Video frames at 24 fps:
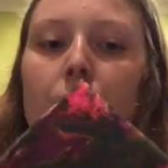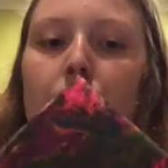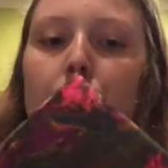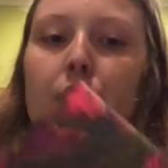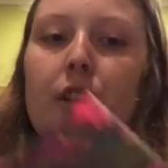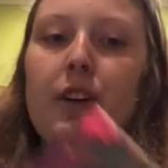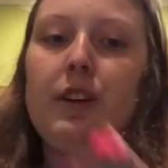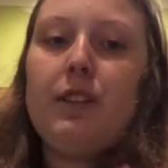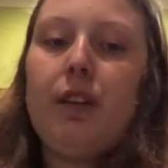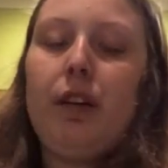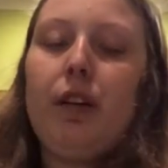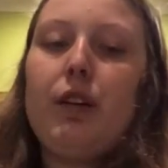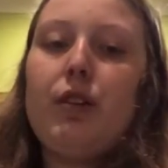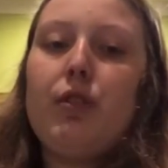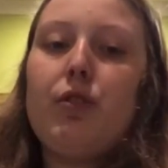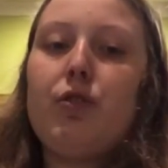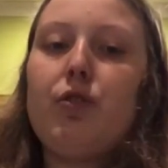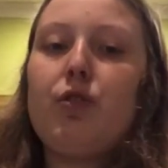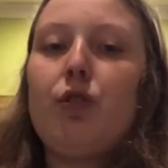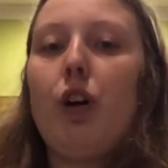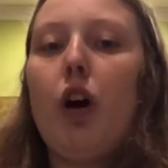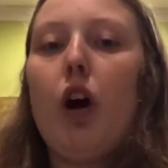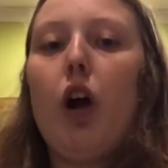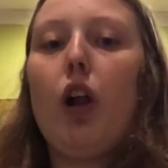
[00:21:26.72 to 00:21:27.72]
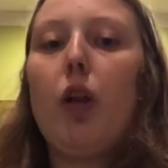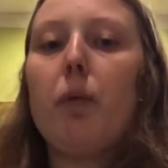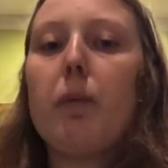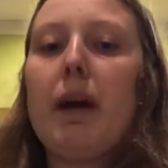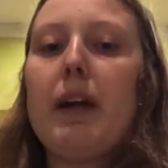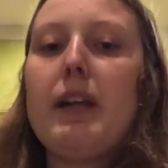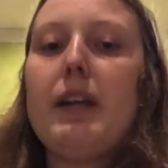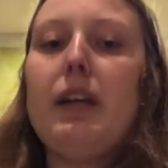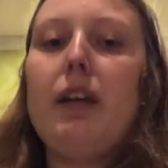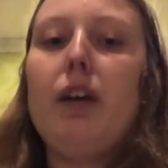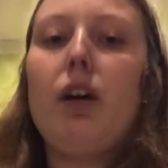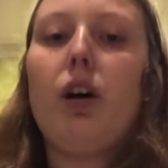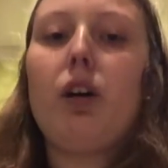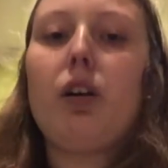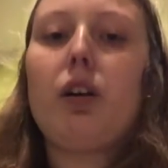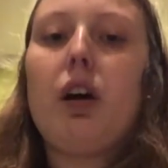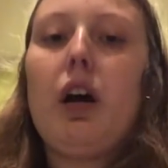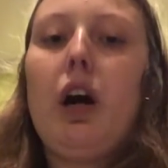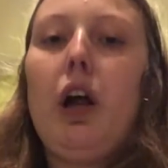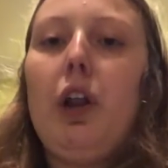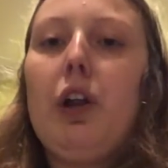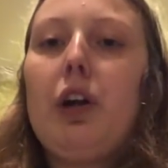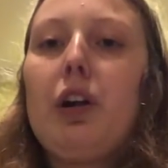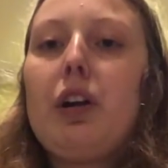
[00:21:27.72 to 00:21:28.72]
for this I used all of my neon
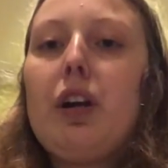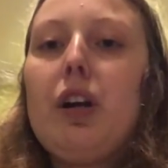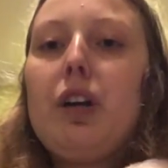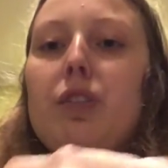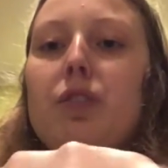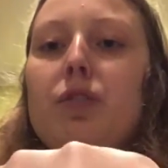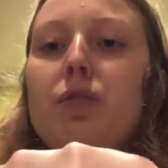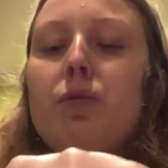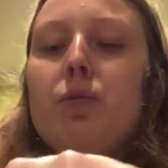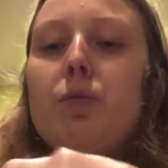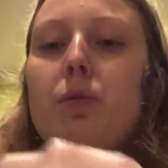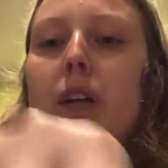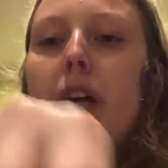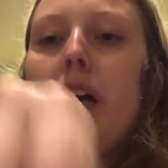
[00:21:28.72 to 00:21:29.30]
colors. We